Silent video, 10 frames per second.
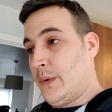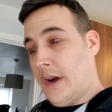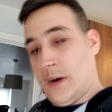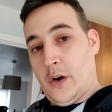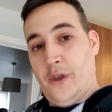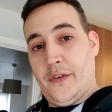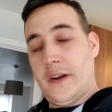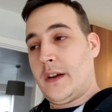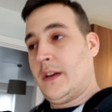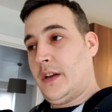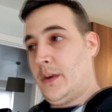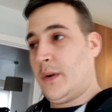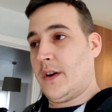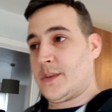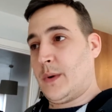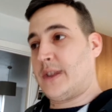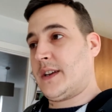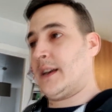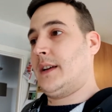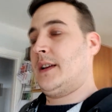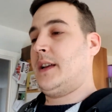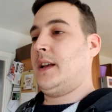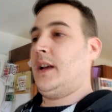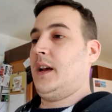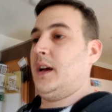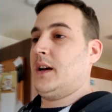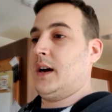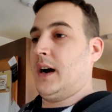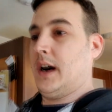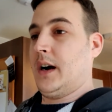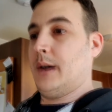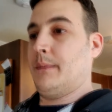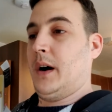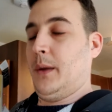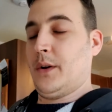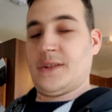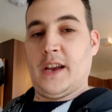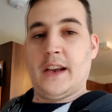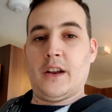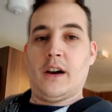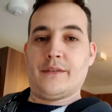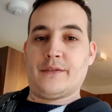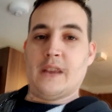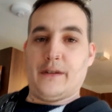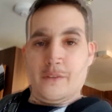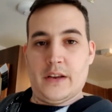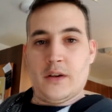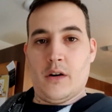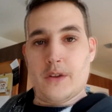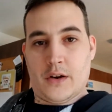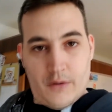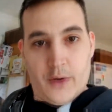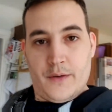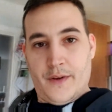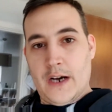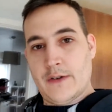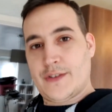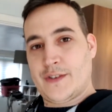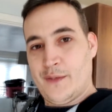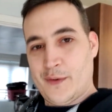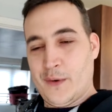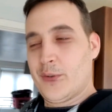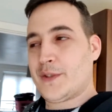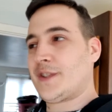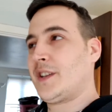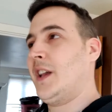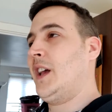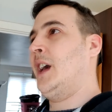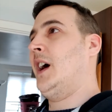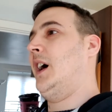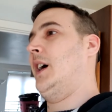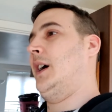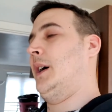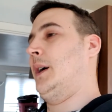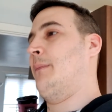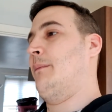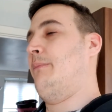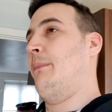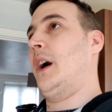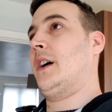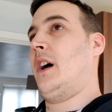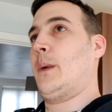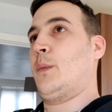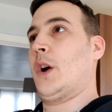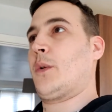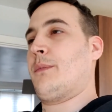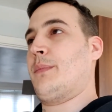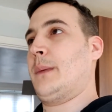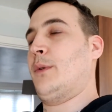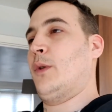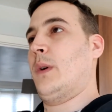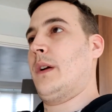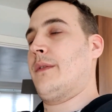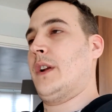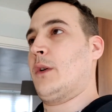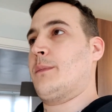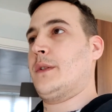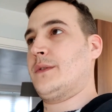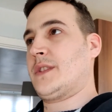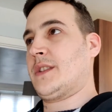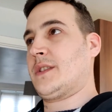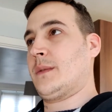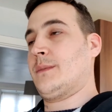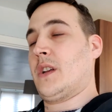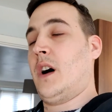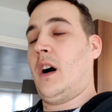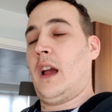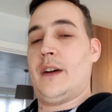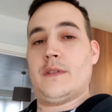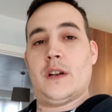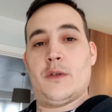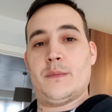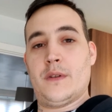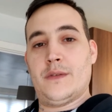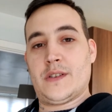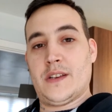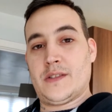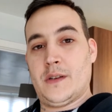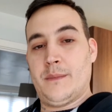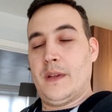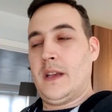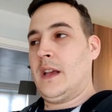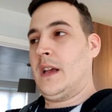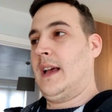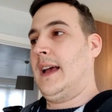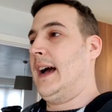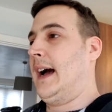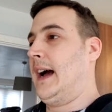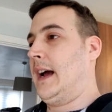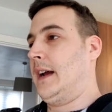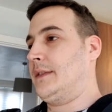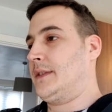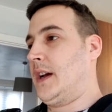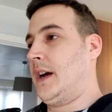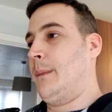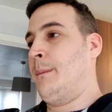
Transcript: we are coughing, we are sweating. I'm not saying I've definitely got the coronavirus, of course, but I work with people with low immune systems. I have the low immune system, and